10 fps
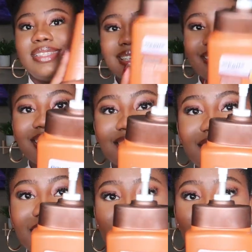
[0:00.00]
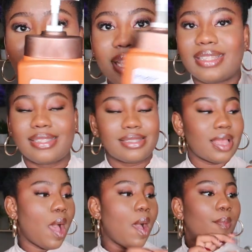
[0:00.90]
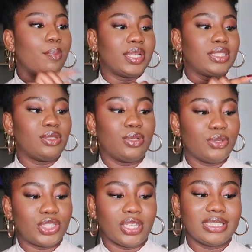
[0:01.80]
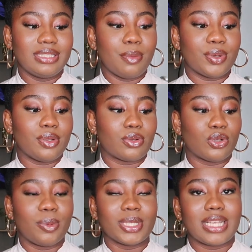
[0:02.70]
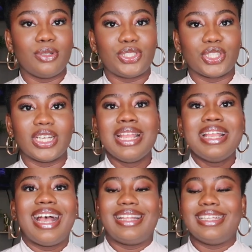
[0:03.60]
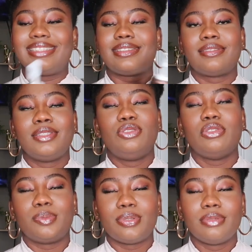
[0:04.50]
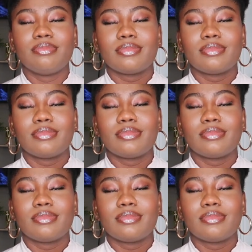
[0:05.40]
This is the Equate body lotion, cocoa butter lotion, and it's the dupe